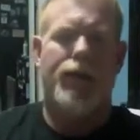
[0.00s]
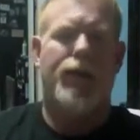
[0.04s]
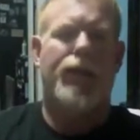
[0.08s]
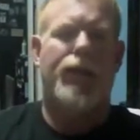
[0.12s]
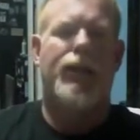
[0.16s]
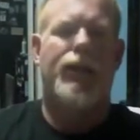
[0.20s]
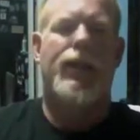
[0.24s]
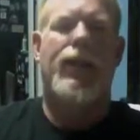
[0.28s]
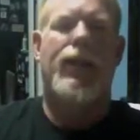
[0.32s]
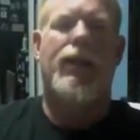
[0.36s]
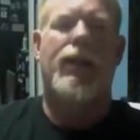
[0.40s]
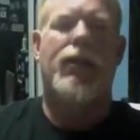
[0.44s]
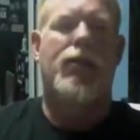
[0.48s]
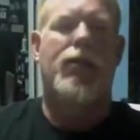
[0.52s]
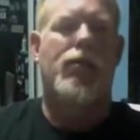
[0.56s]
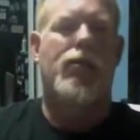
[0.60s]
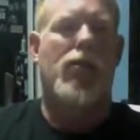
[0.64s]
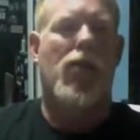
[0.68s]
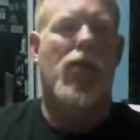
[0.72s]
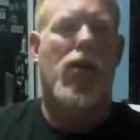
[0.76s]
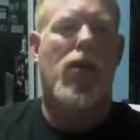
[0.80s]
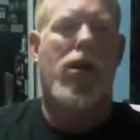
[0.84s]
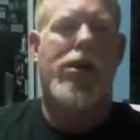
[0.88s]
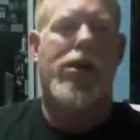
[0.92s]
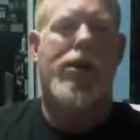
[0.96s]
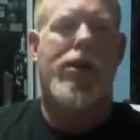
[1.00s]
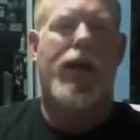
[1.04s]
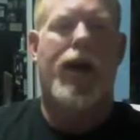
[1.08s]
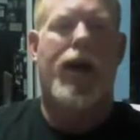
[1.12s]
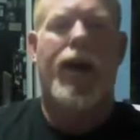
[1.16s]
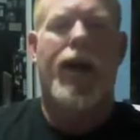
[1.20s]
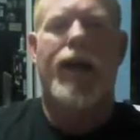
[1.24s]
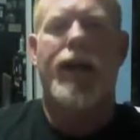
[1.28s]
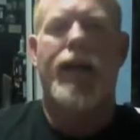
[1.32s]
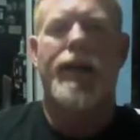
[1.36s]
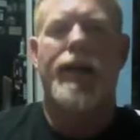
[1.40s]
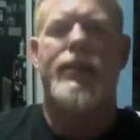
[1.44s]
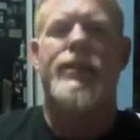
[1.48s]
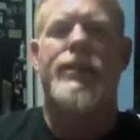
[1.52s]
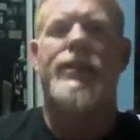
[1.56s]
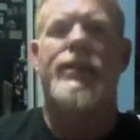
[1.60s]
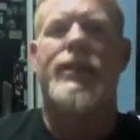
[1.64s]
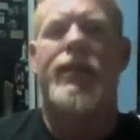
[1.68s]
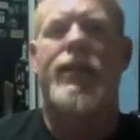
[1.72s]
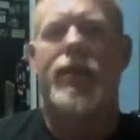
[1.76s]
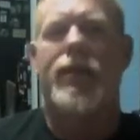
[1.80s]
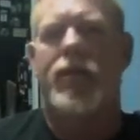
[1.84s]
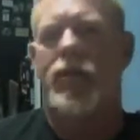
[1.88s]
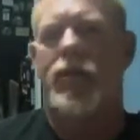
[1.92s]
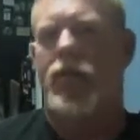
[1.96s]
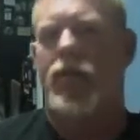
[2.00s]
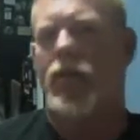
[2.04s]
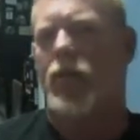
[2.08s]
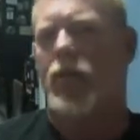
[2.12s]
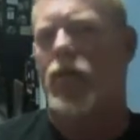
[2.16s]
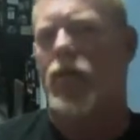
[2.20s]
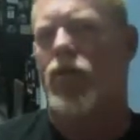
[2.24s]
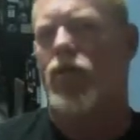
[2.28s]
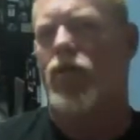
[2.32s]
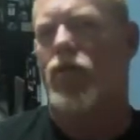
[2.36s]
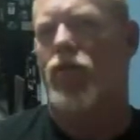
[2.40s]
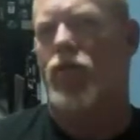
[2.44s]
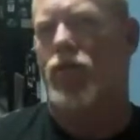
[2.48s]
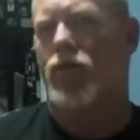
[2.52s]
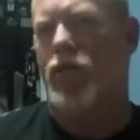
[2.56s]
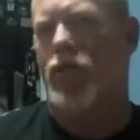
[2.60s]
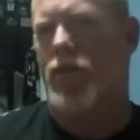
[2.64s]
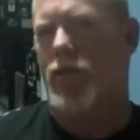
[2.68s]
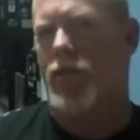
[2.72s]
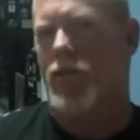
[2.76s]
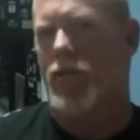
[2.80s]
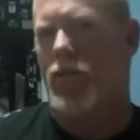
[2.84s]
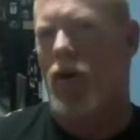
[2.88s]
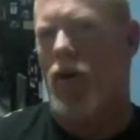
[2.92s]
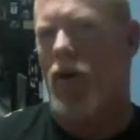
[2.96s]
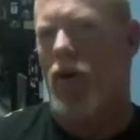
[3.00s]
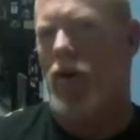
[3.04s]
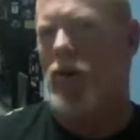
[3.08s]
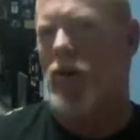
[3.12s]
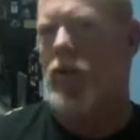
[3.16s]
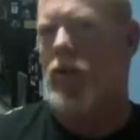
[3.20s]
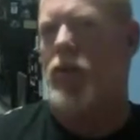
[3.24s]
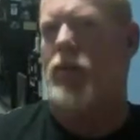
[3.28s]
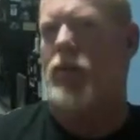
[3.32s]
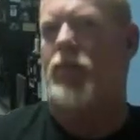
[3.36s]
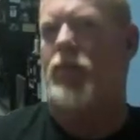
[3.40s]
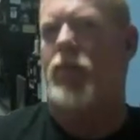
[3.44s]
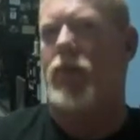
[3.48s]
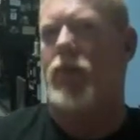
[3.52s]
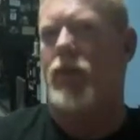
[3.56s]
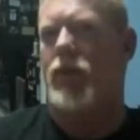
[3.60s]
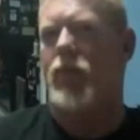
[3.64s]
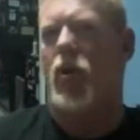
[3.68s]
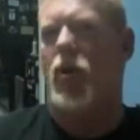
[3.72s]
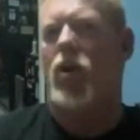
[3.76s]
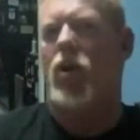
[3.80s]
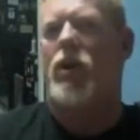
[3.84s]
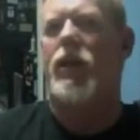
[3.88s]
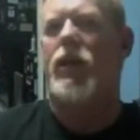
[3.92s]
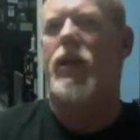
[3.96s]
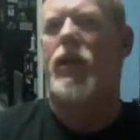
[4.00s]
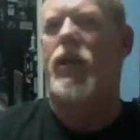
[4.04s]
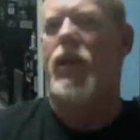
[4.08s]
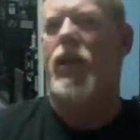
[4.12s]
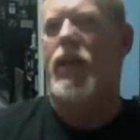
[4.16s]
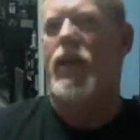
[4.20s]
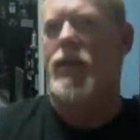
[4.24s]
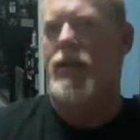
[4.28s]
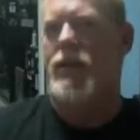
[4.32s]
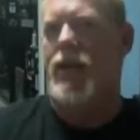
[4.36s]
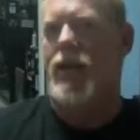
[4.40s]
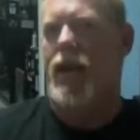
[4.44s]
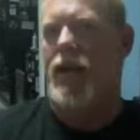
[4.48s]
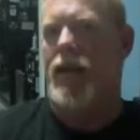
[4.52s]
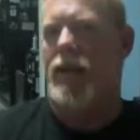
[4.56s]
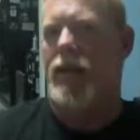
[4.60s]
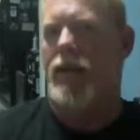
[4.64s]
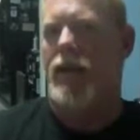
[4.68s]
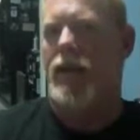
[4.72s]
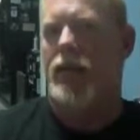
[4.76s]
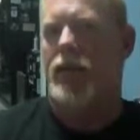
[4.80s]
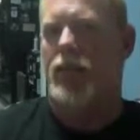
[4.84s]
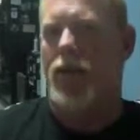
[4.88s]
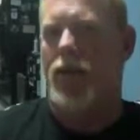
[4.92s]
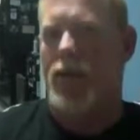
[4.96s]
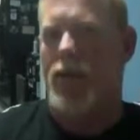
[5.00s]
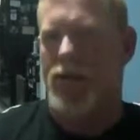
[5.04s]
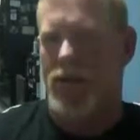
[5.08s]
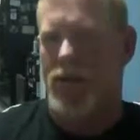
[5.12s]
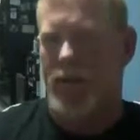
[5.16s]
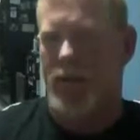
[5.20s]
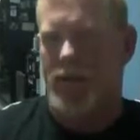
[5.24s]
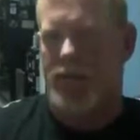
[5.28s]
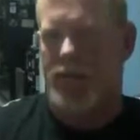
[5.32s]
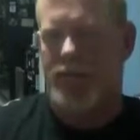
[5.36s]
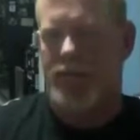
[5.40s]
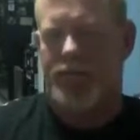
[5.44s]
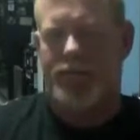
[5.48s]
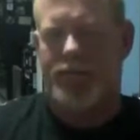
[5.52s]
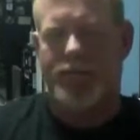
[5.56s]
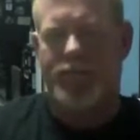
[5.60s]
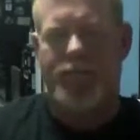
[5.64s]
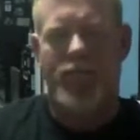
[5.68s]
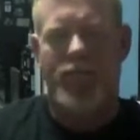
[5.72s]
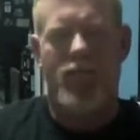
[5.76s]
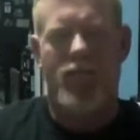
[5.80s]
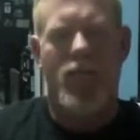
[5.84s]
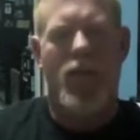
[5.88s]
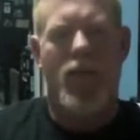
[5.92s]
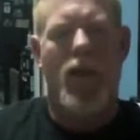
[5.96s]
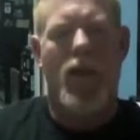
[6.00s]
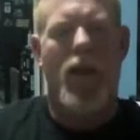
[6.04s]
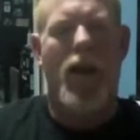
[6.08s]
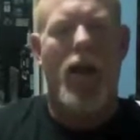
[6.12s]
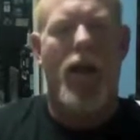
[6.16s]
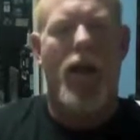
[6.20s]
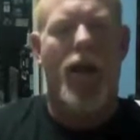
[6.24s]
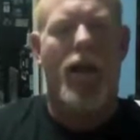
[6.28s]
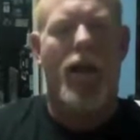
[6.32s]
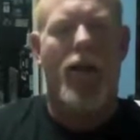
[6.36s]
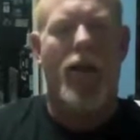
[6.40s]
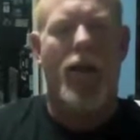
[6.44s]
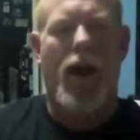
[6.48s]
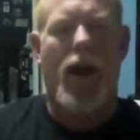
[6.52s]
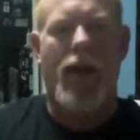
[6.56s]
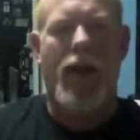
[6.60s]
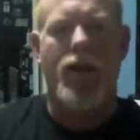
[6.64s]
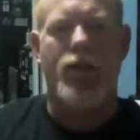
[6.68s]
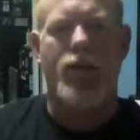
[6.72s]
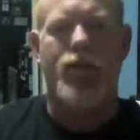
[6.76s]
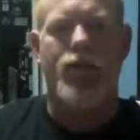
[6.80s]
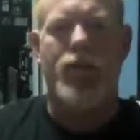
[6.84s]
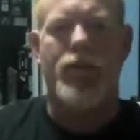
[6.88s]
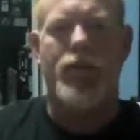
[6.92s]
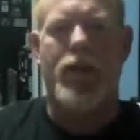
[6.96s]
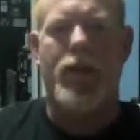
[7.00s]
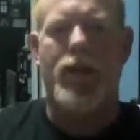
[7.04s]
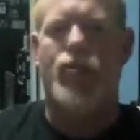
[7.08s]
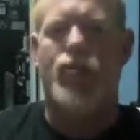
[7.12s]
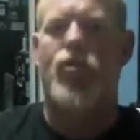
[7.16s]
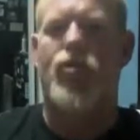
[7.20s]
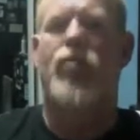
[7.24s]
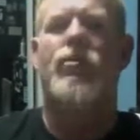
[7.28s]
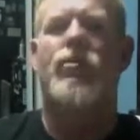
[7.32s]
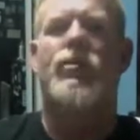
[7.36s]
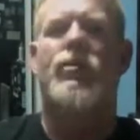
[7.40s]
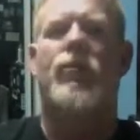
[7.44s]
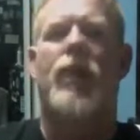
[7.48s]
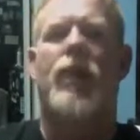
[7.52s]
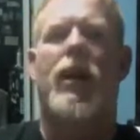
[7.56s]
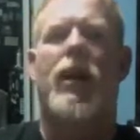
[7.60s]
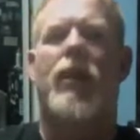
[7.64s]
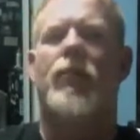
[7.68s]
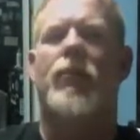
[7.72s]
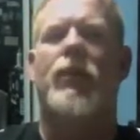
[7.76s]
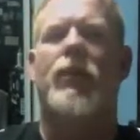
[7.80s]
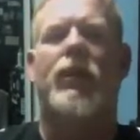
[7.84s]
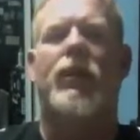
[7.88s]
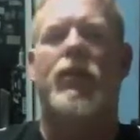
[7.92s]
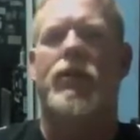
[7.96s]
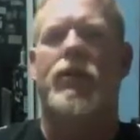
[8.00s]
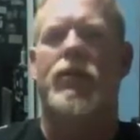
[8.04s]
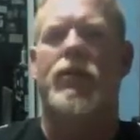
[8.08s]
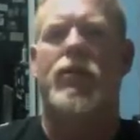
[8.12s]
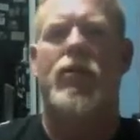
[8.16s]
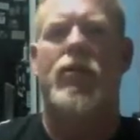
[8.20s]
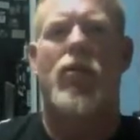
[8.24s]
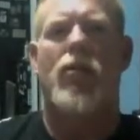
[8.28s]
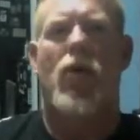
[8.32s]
Now, I had seen commercials for Cymbalta being marketed as an antidepressant, and I used to make jokes about it because